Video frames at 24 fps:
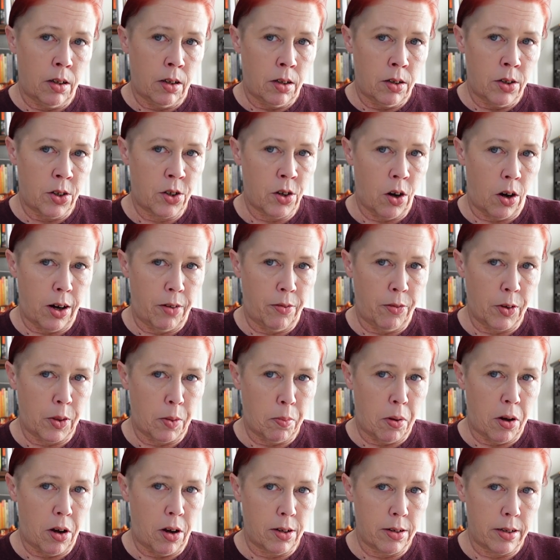Sorry for the
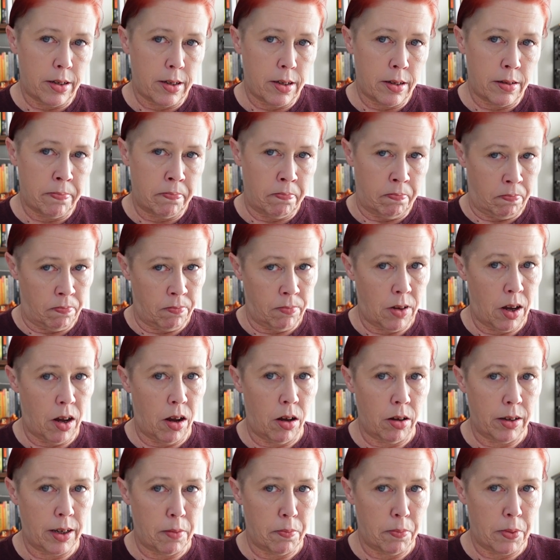pauses.
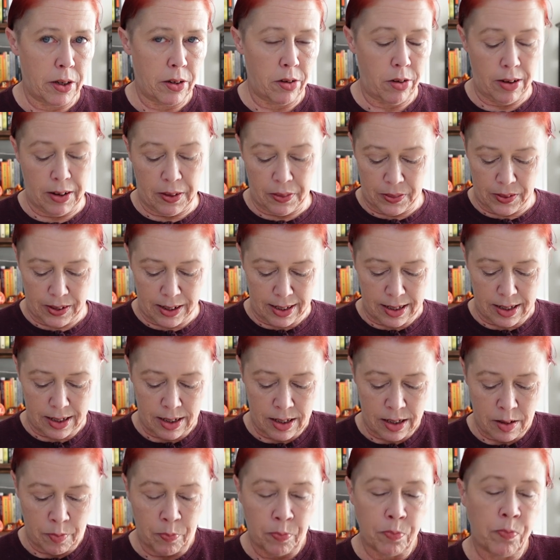I'll get better at
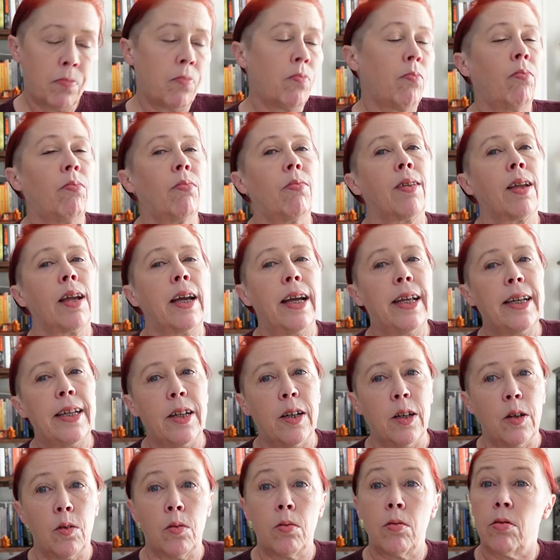this.
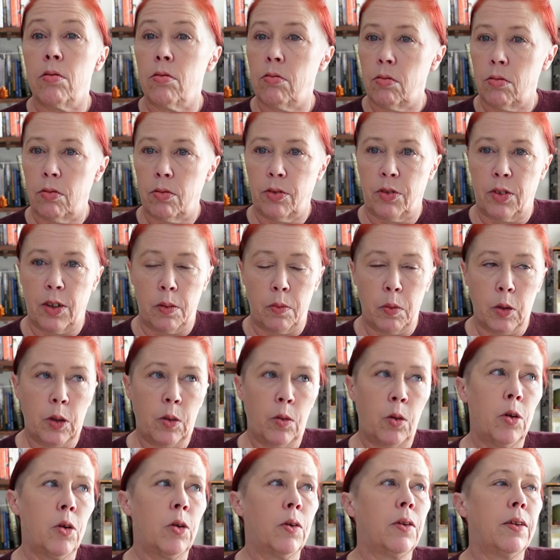Anywho, they
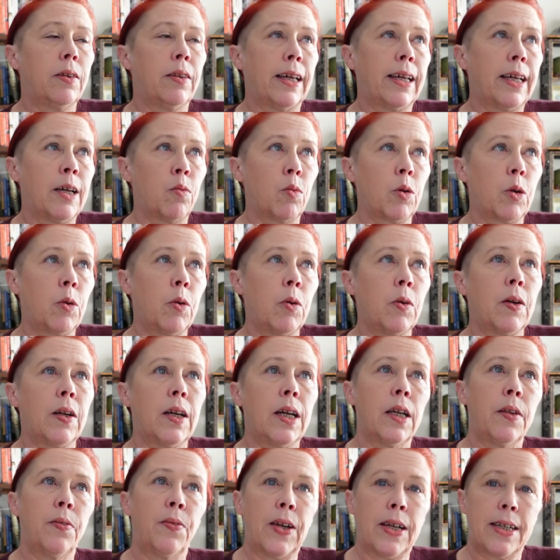get
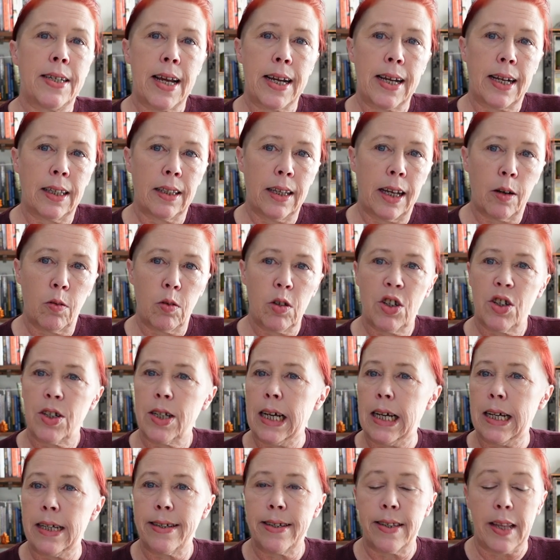recruited, they take a language
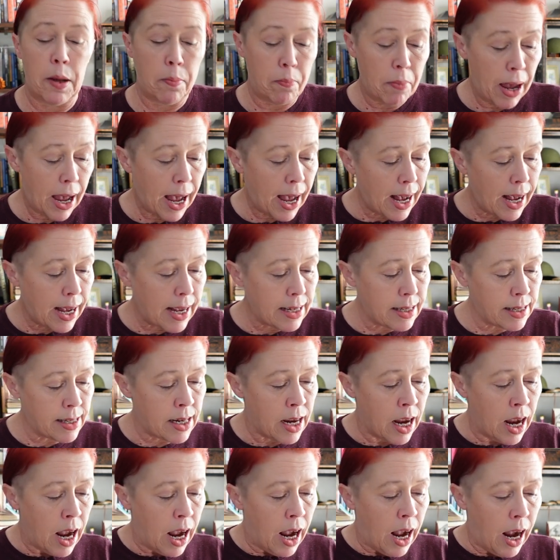test, they pass,
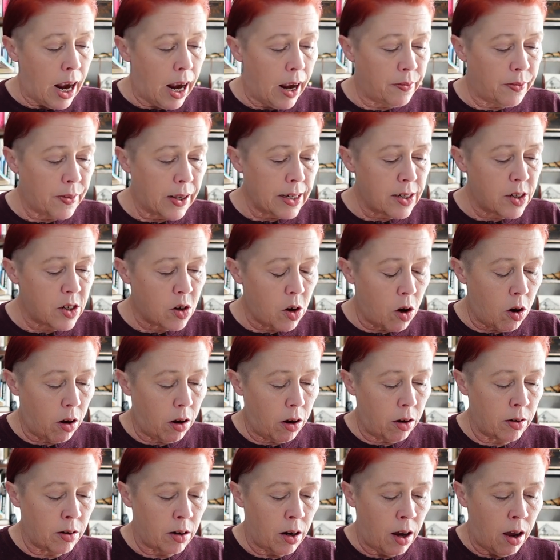and they
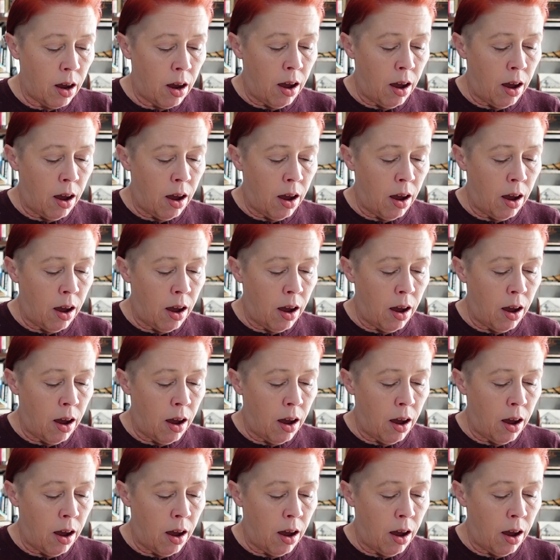start